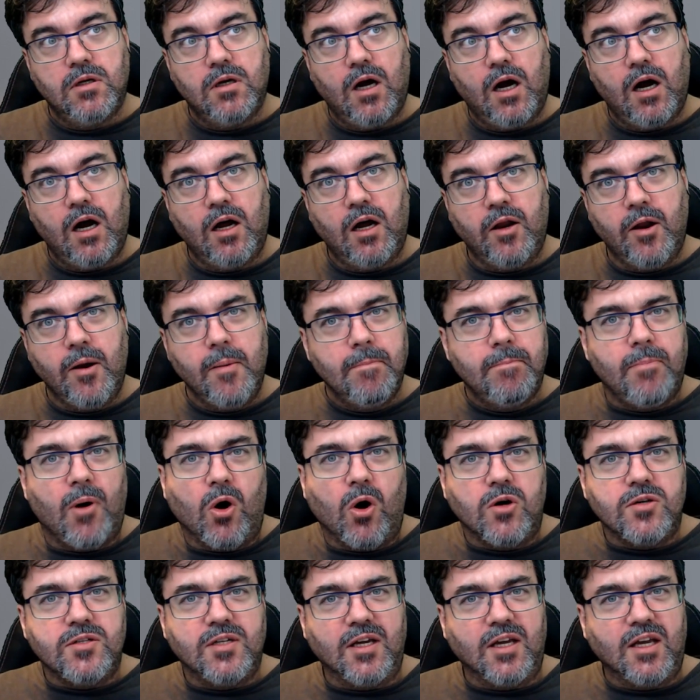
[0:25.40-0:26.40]

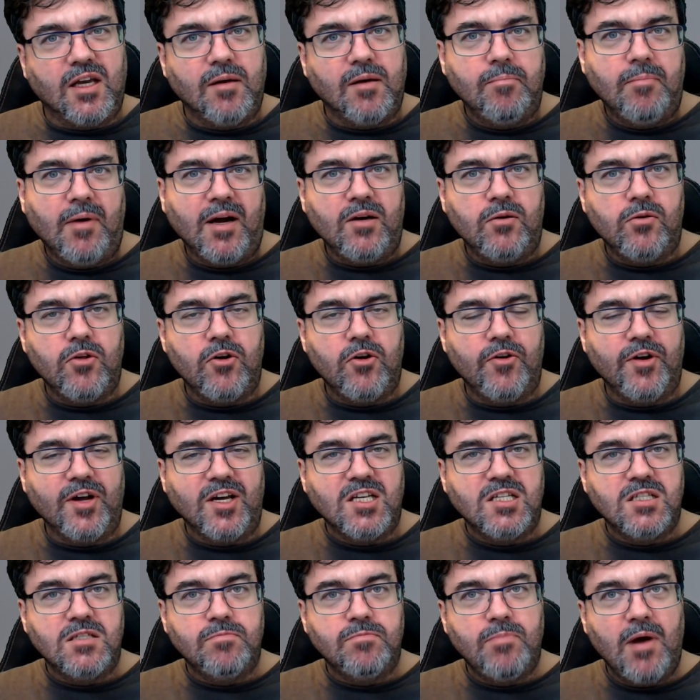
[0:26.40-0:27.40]
unboxing combined with an
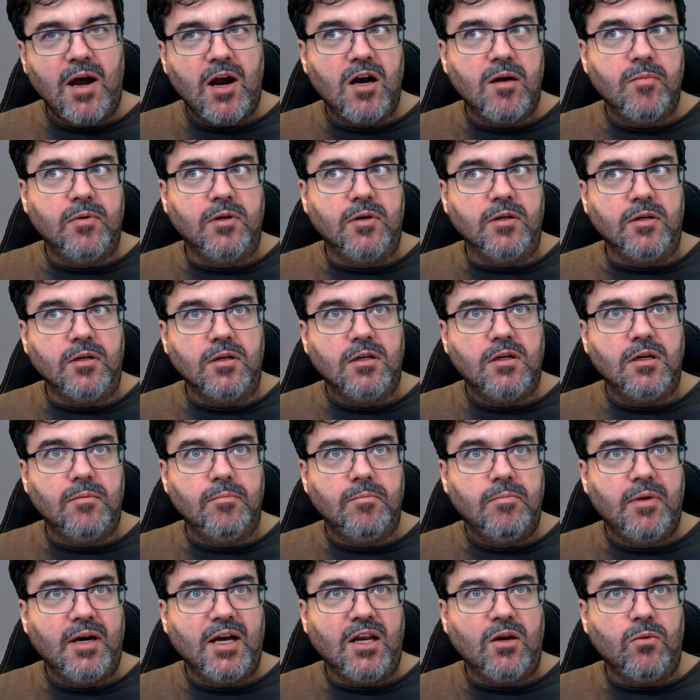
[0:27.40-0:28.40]
experiment
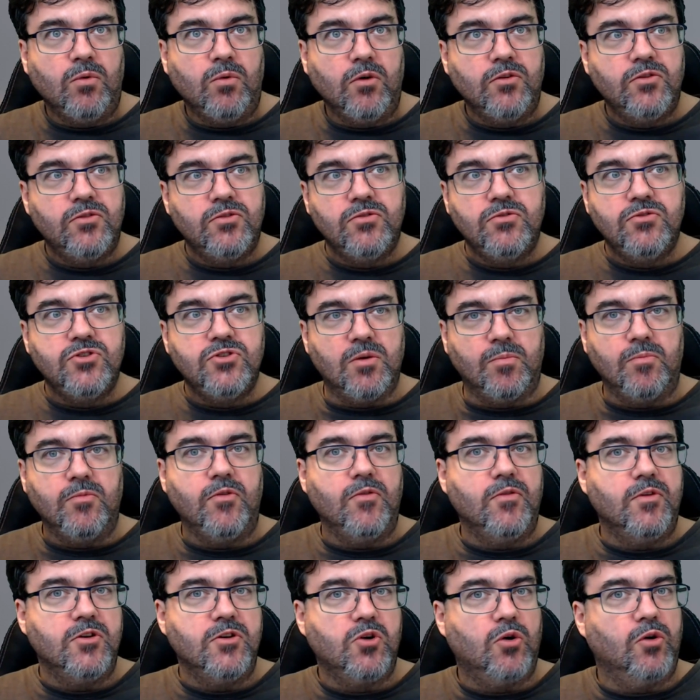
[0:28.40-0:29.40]
combined with something
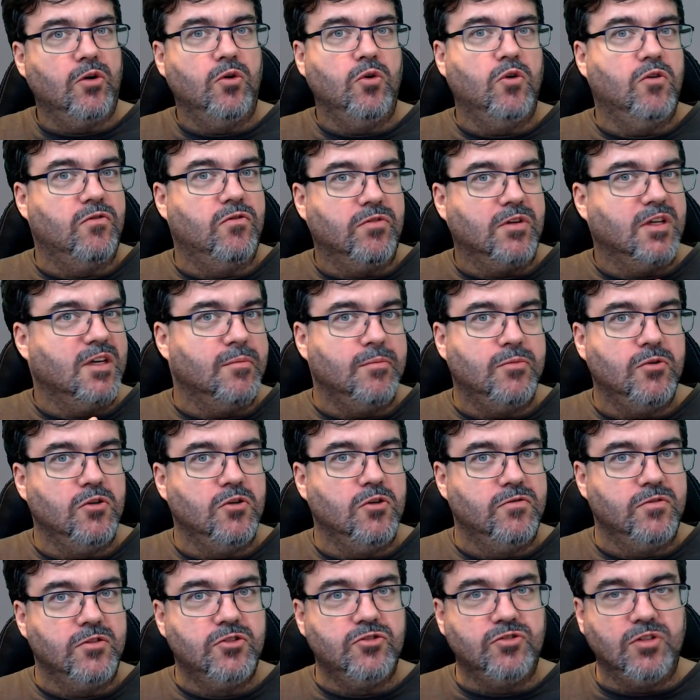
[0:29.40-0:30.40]
that's going to hopefully improve
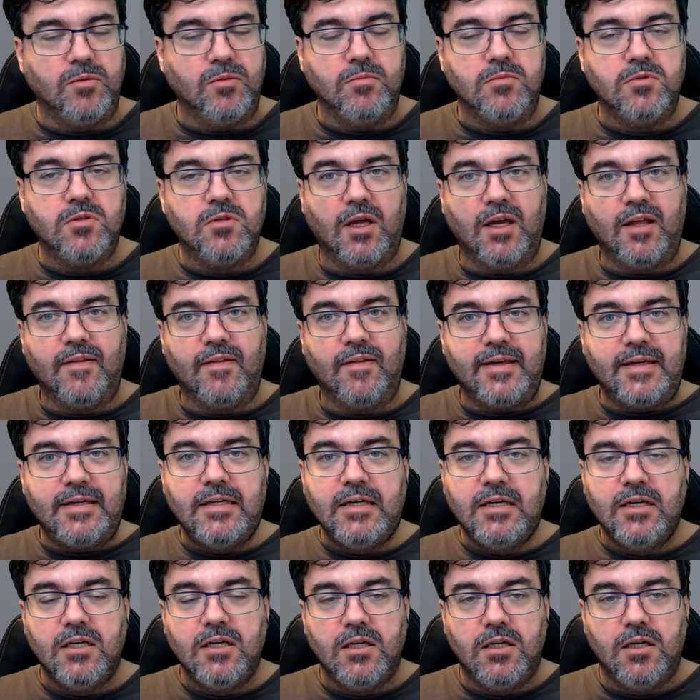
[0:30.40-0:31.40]
the stream slightly
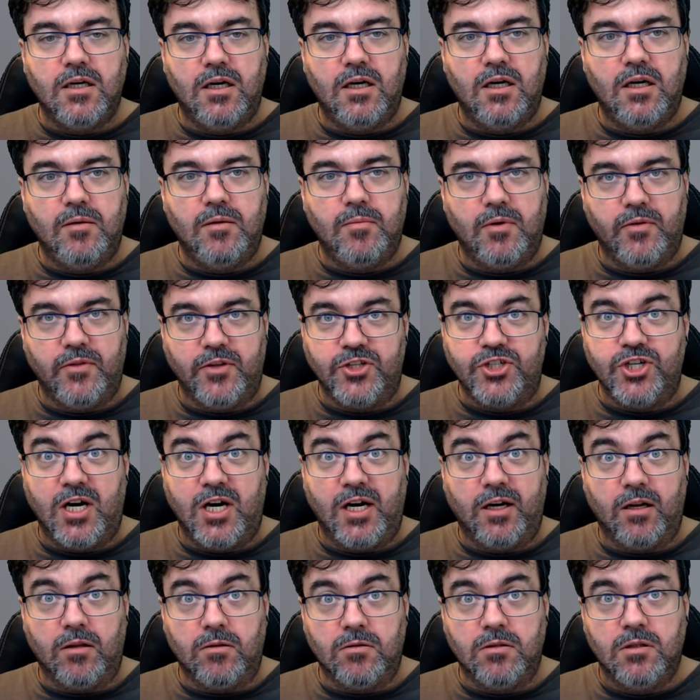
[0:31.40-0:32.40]
on the
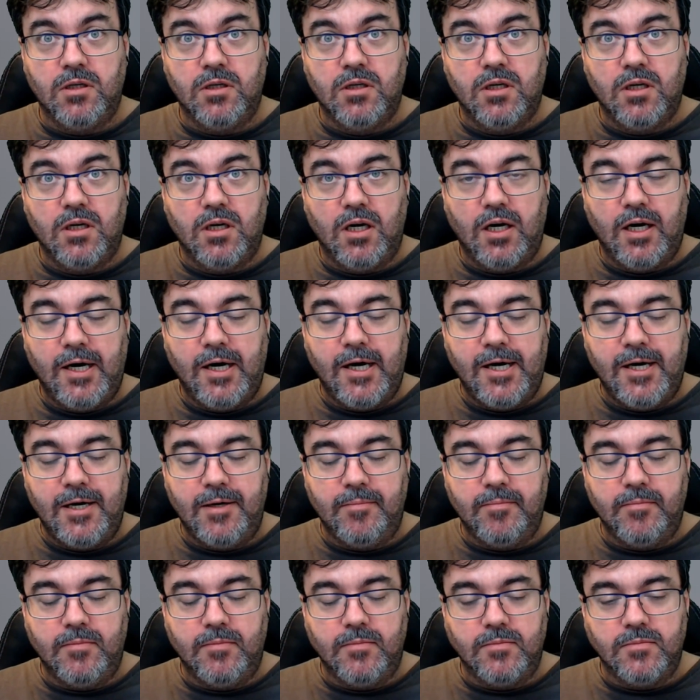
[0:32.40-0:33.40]
channel.
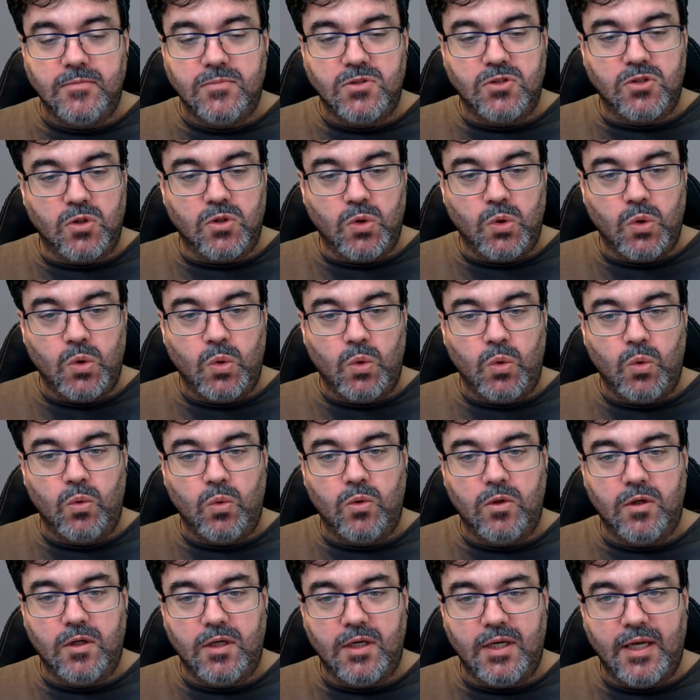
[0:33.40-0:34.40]
So
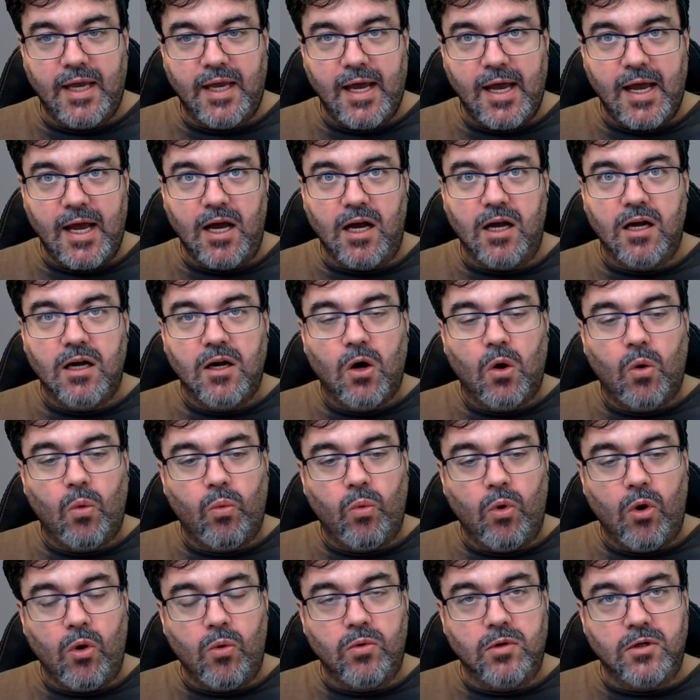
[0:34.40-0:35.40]
yeah,
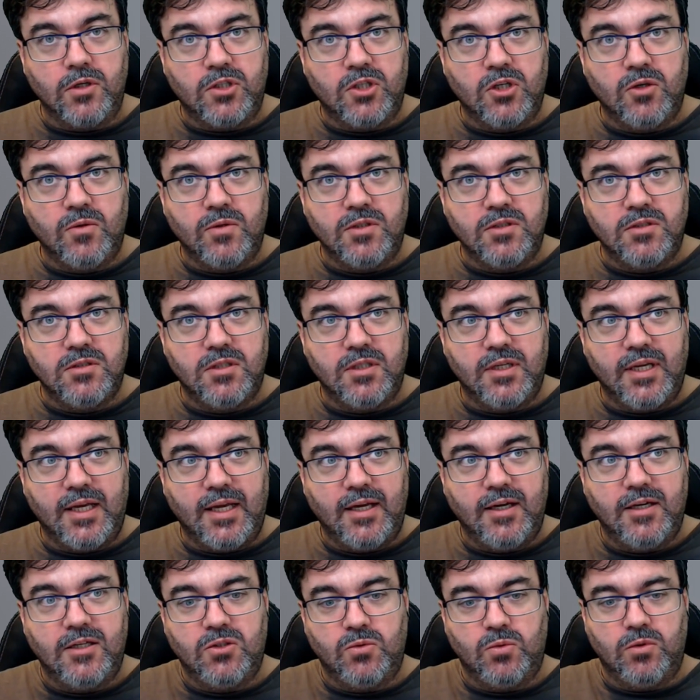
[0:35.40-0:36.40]
what we're doing today
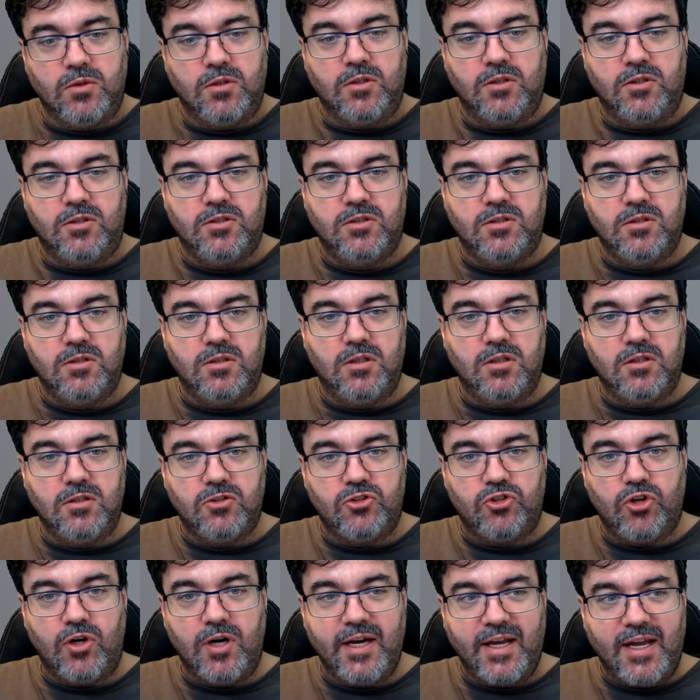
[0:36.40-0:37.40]
is we're
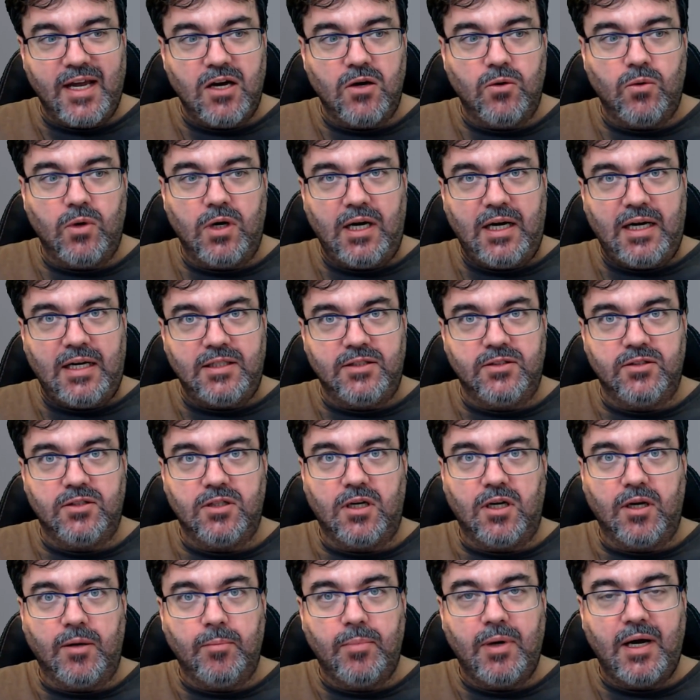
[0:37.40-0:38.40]
trying out and
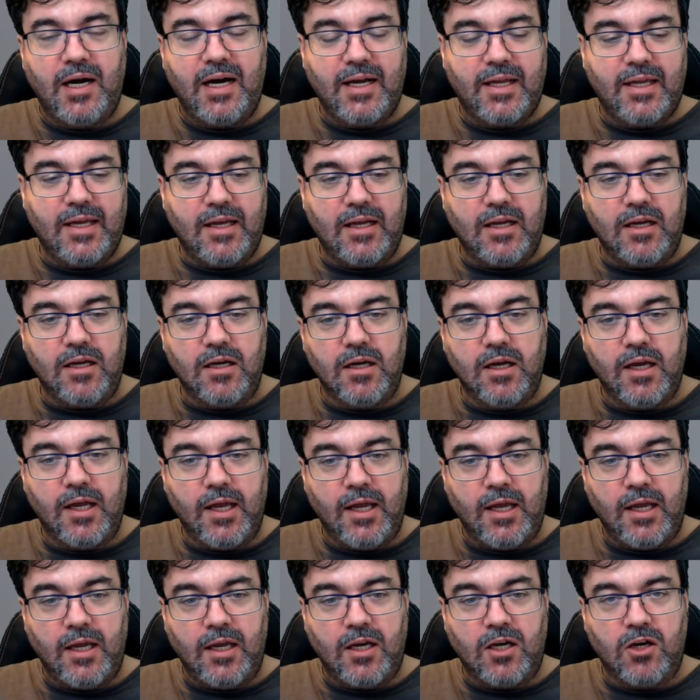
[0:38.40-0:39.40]
unpacking
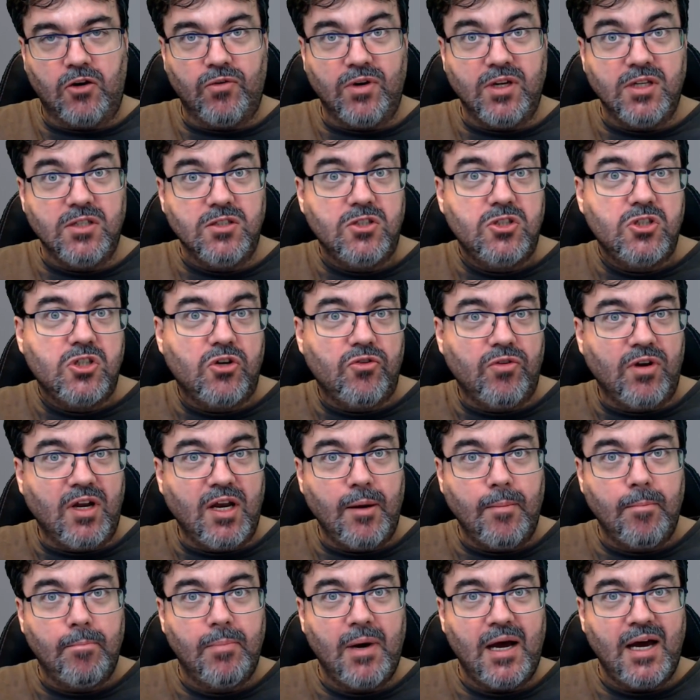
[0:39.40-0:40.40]
a green screen
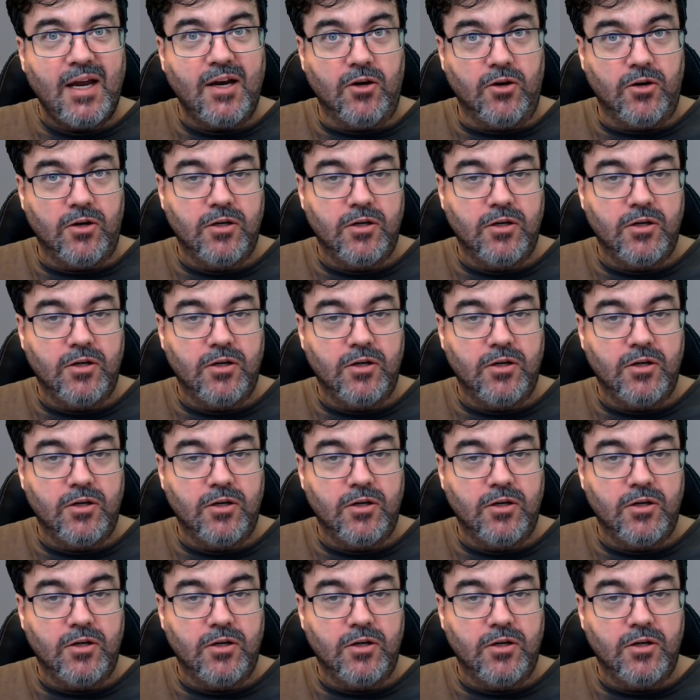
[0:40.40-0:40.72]
banner